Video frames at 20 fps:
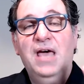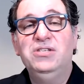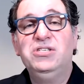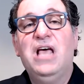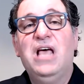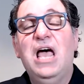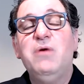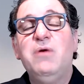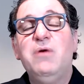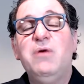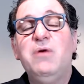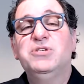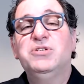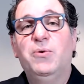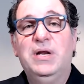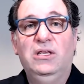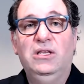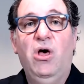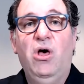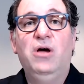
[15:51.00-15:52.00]
And this guy was
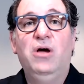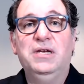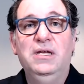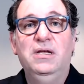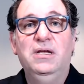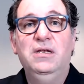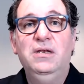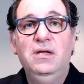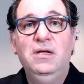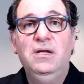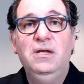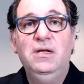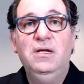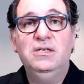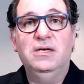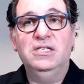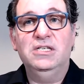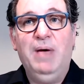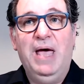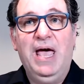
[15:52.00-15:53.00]
already logged in
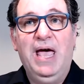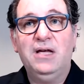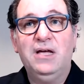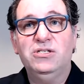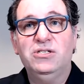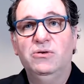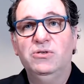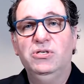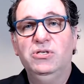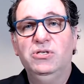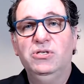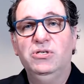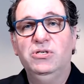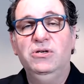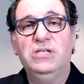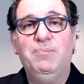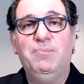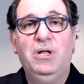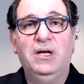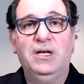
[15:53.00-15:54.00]
to his Mac. So as soon
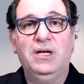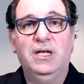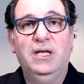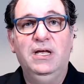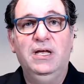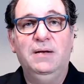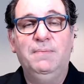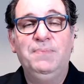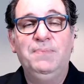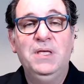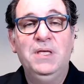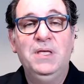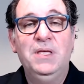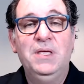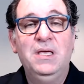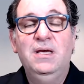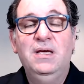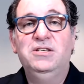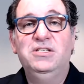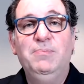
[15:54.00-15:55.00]
as I plug it in,
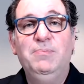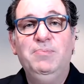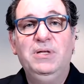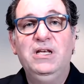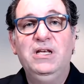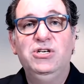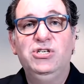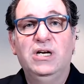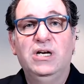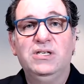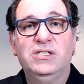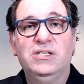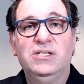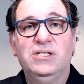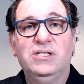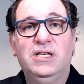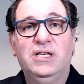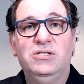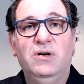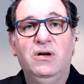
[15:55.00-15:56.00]
it simply injects
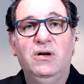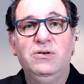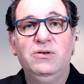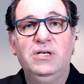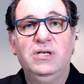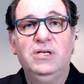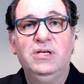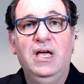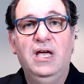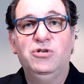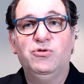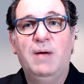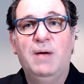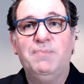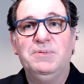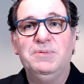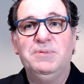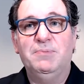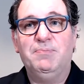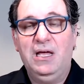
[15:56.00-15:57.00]
keystrokes and
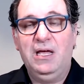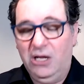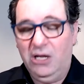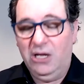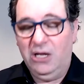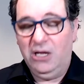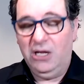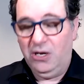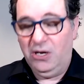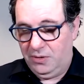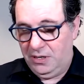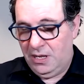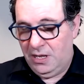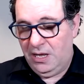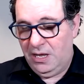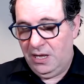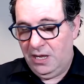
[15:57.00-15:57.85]
dropped a payload.